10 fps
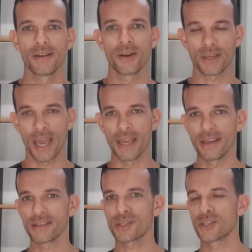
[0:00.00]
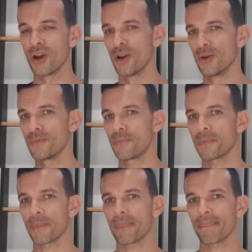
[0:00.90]
Okay, so
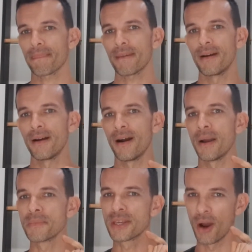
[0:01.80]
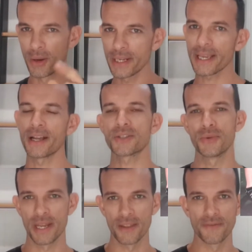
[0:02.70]
I'm going to cut
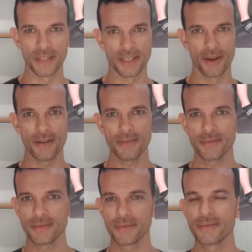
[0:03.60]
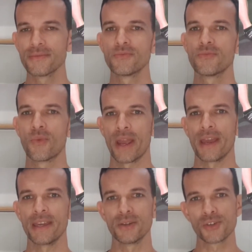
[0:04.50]
to another video
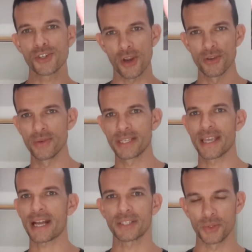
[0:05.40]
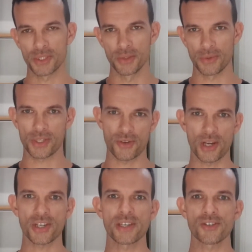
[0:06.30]
where it'll show you exactly what to do with the
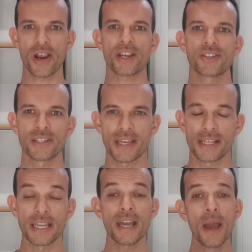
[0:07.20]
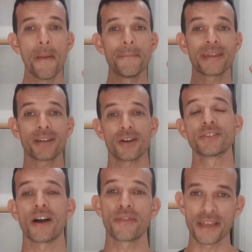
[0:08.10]
stretch and contraction technique,
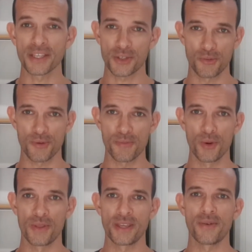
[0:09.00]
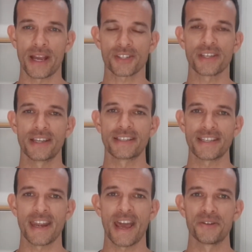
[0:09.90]
because I think it's super important that you actually
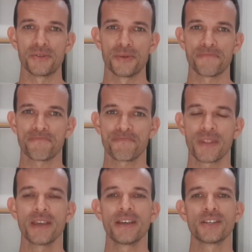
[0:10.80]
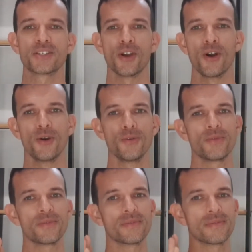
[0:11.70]
understand how to do it. So
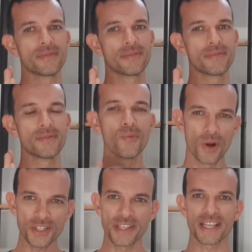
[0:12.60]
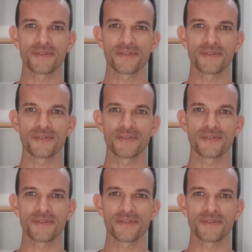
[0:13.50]
watch the next